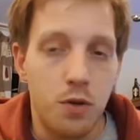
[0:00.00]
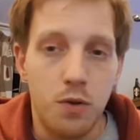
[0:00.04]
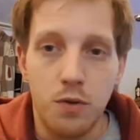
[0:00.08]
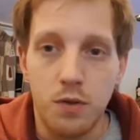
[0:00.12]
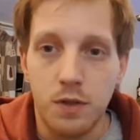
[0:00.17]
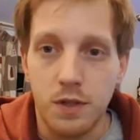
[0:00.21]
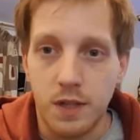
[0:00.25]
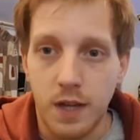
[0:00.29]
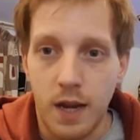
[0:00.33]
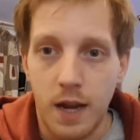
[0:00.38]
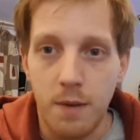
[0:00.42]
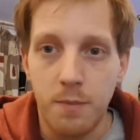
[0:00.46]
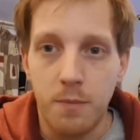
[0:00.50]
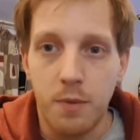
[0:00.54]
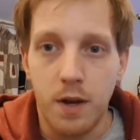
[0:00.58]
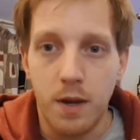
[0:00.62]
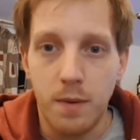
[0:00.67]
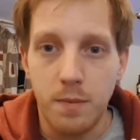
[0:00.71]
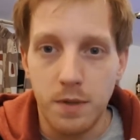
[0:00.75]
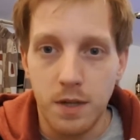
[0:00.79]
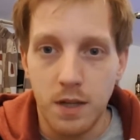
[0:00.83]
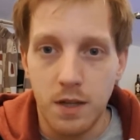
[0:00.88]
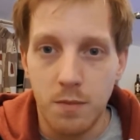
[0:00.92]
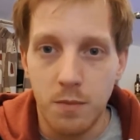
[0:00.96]

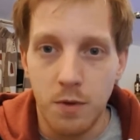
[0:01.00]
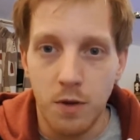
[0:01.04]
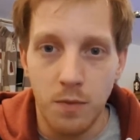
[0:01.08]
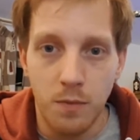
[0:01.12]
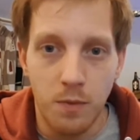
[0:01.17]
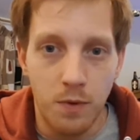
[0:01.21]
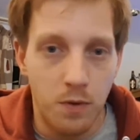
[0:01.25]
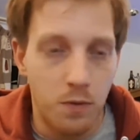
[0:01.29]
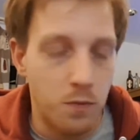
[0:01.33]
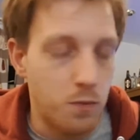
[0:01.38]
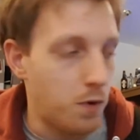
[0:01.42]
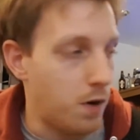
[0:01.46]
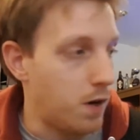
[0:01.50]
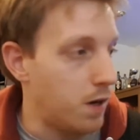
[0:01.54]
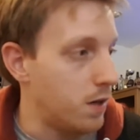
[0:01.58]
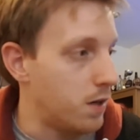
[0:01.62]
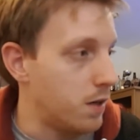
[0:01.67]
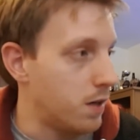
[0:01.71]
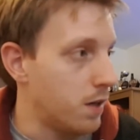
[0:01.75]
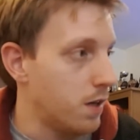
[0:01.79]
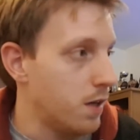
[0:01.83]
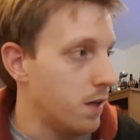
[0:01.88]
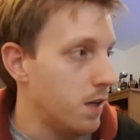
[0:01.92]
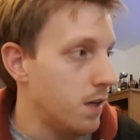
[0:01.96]
standpipes at the moment.
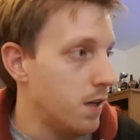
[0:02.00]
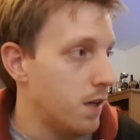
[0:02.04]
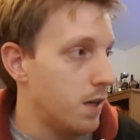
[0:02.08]
One